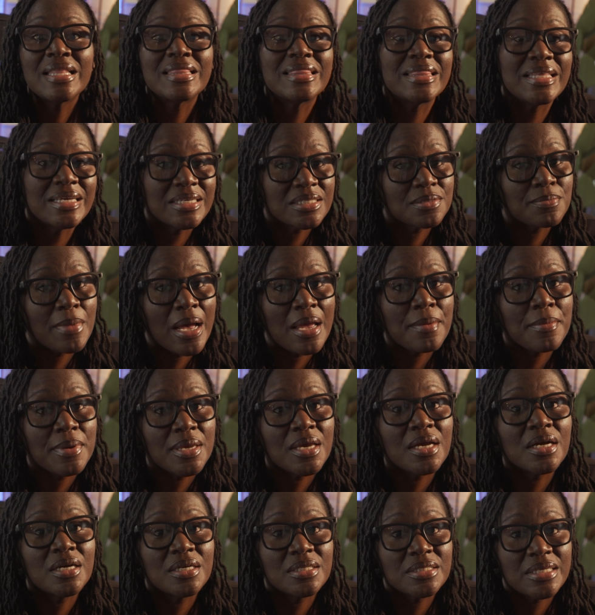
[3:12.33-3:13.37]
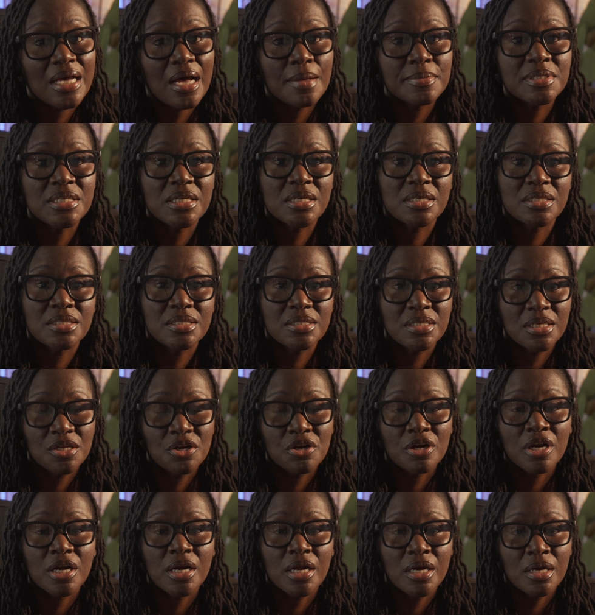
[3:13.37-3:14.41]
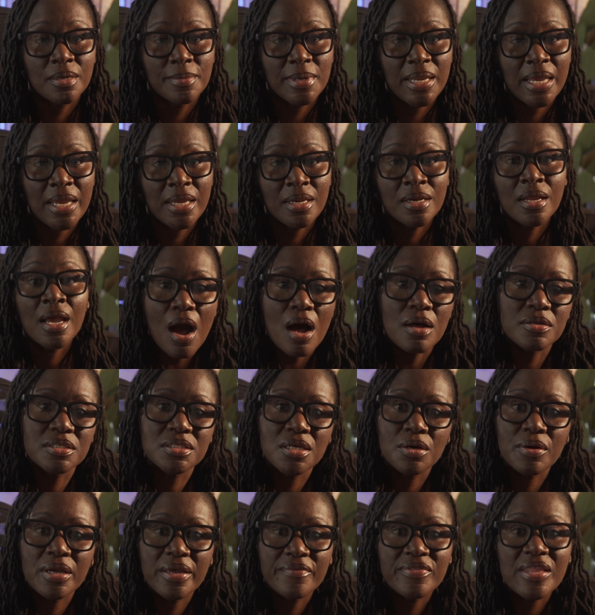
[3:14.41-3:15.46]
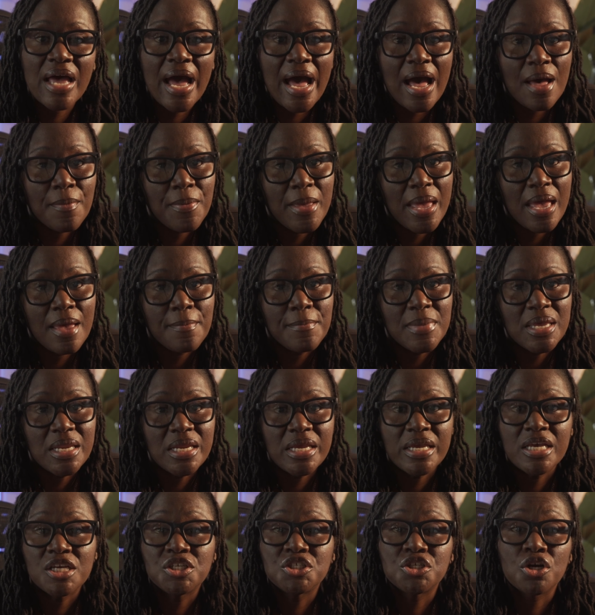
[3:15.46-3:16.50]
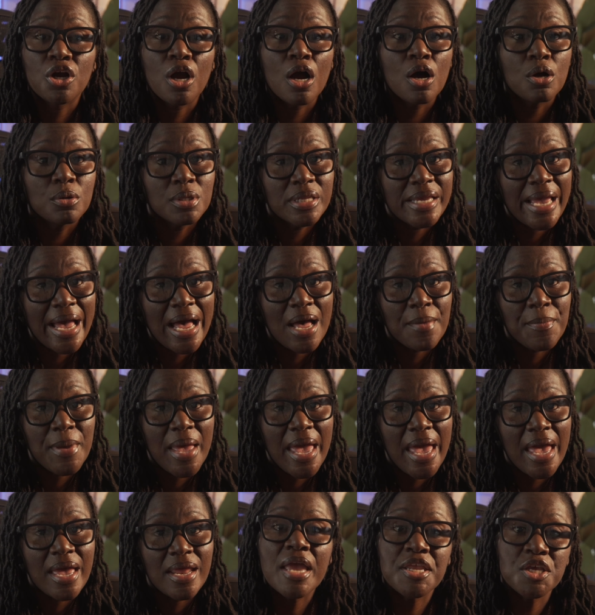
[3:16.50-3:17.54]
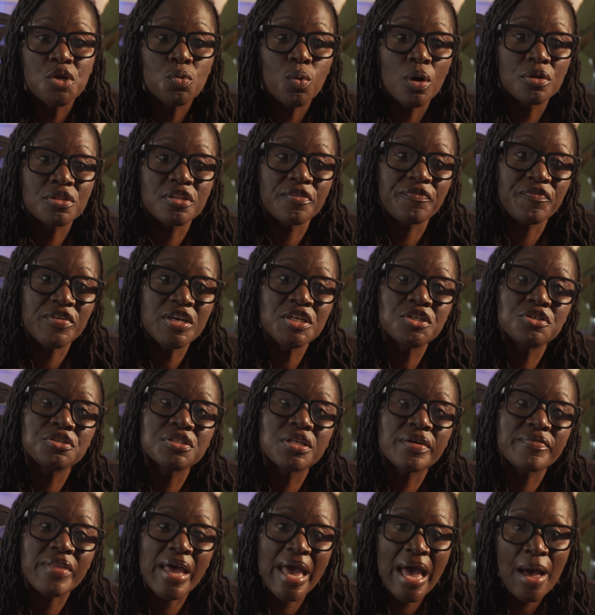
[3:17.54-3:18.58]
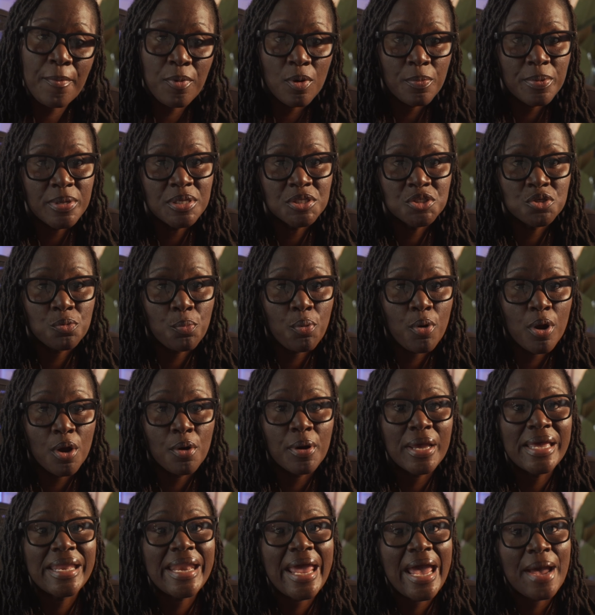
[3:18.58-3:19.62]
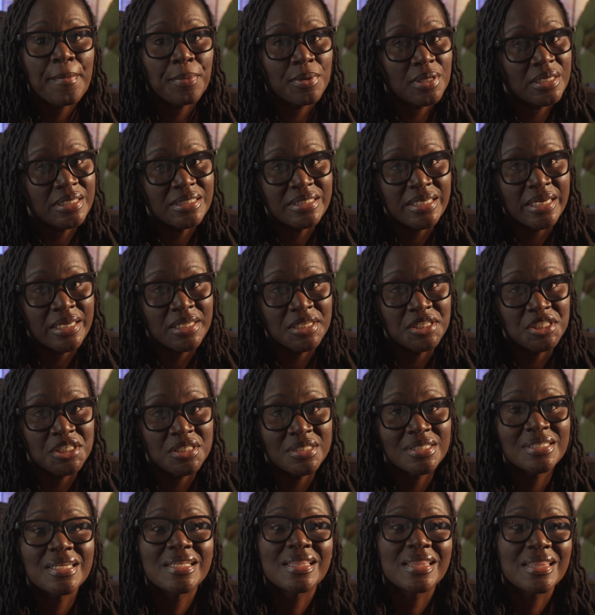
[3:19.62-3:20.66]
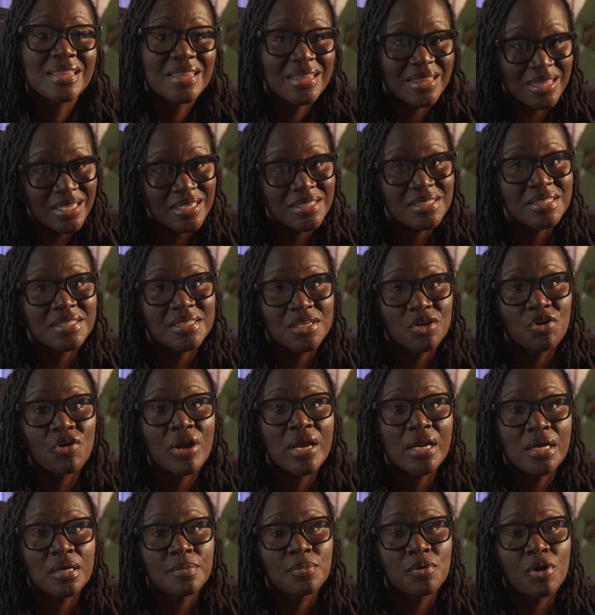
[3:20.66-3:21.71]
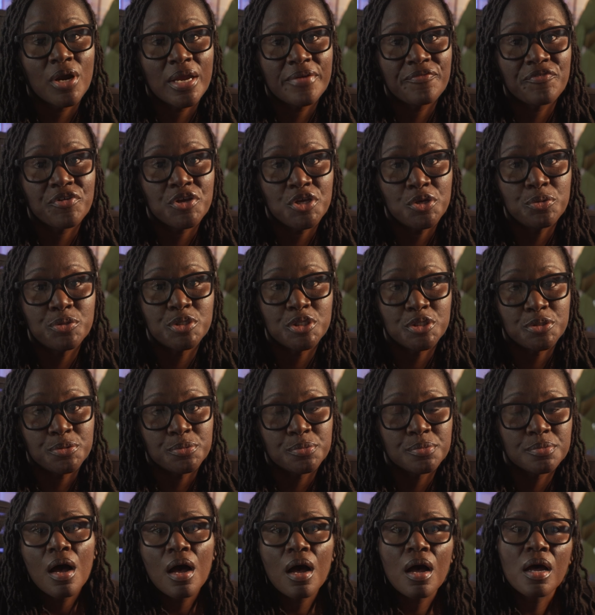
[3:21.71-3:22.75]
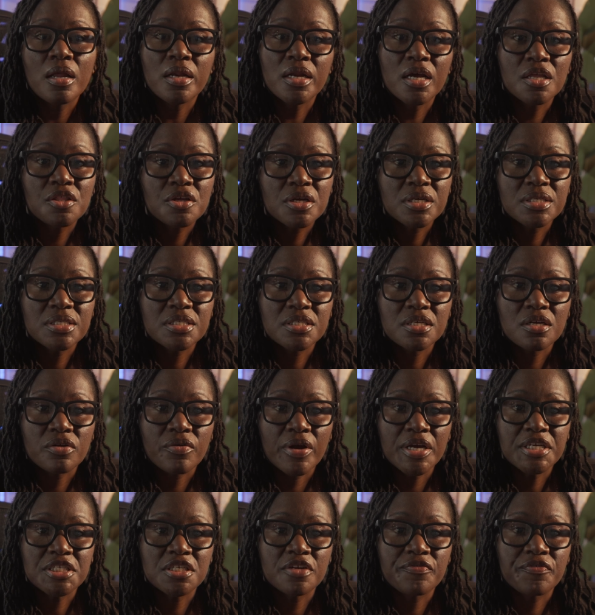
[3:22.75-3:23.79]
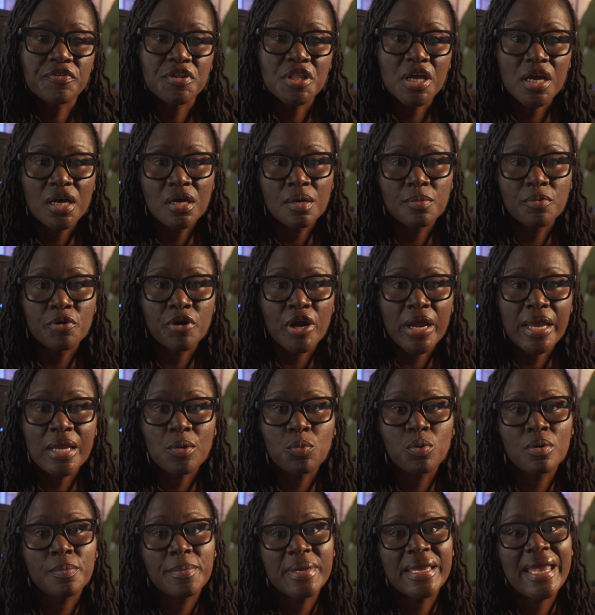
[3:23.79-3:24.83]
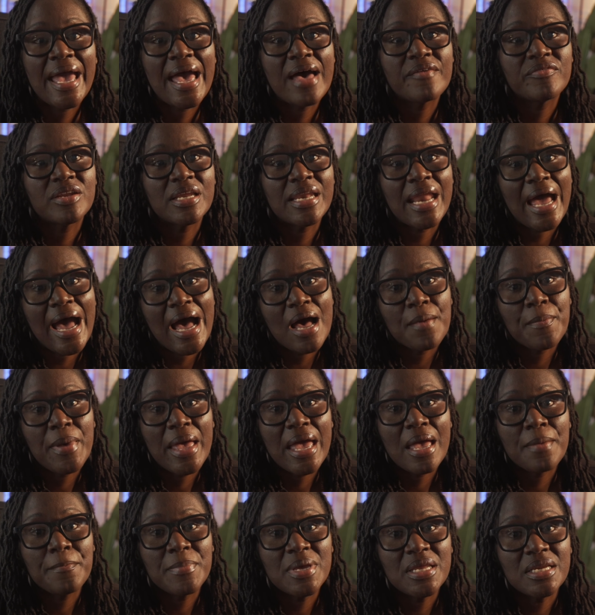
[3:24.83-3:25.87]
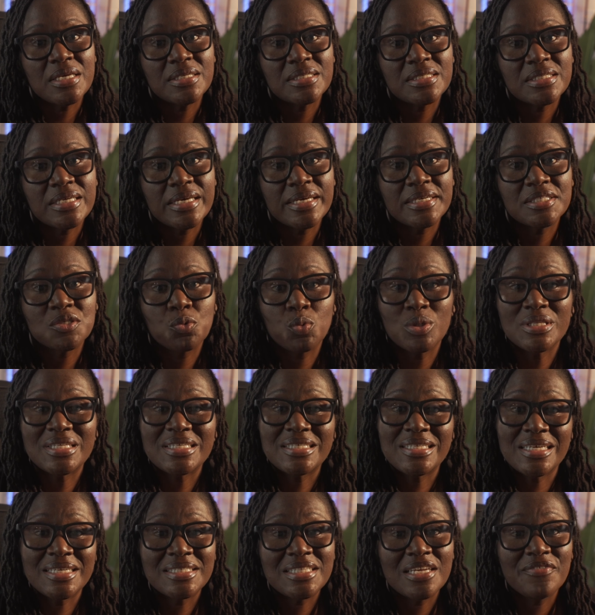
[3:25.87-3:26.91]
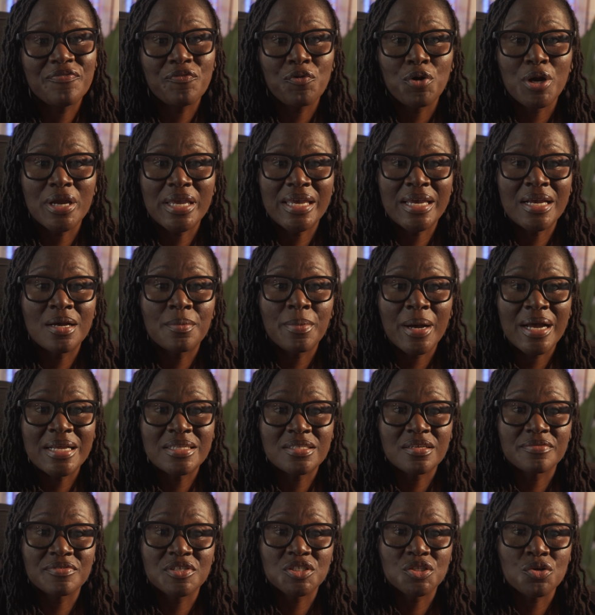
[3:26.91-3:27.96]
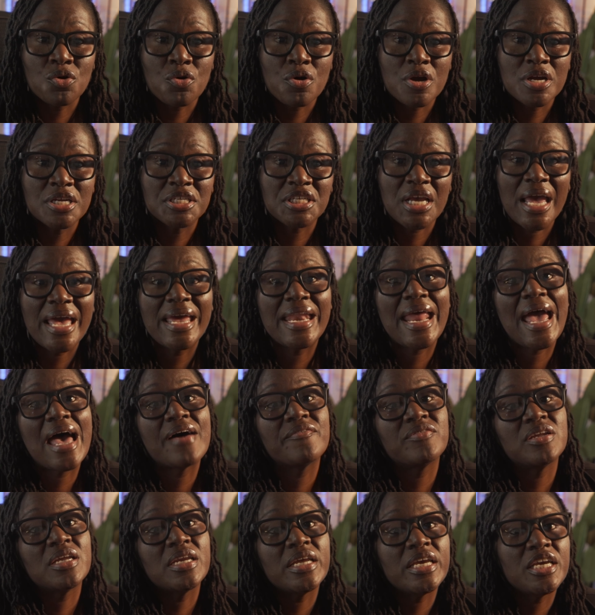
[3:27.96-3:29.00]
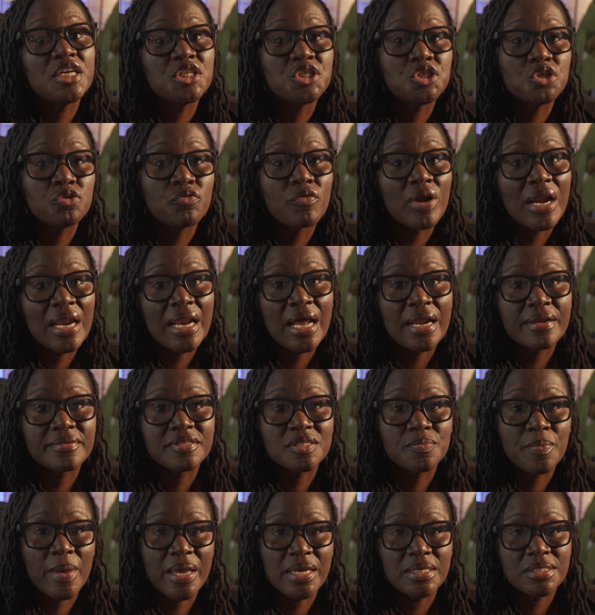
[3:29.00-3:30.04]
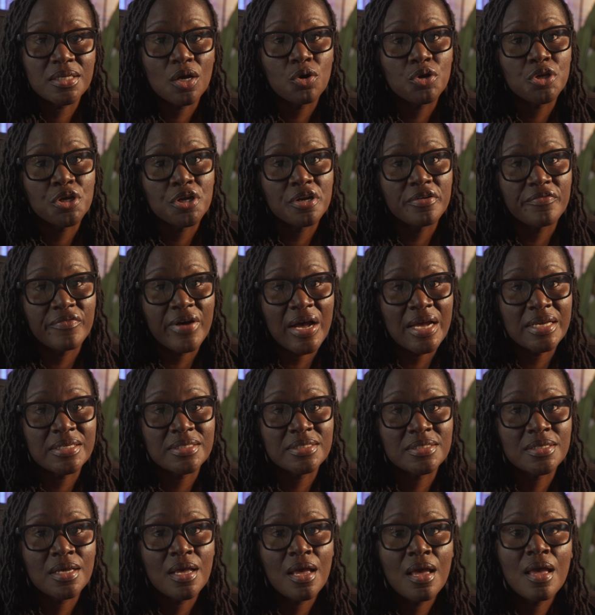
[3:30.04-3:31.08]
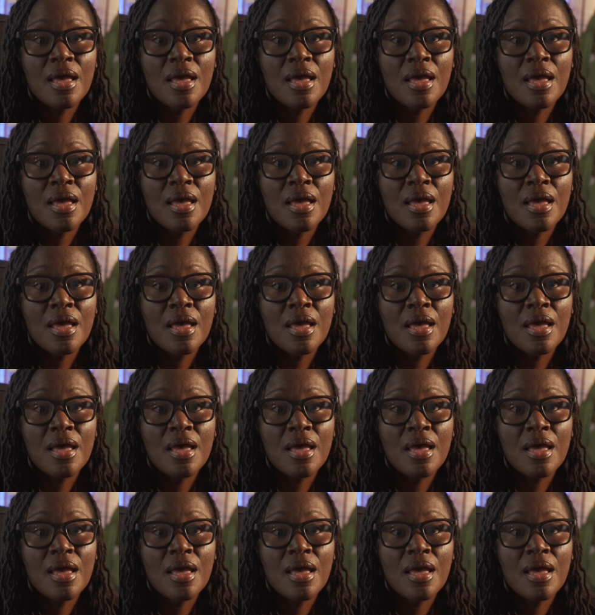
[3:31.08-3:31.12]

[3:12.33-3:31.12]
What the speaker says: This might be a good time to consider an update. Also, if the iPad mini is your only iPad and you want the features of the Apple Pencil Pro and Apple Intelligence, this is a great upgrade for you too. Another consideration for the upgrade would be having an iPad mini 6 with 64 gigabytes of storage and having an issue running out of space on your device.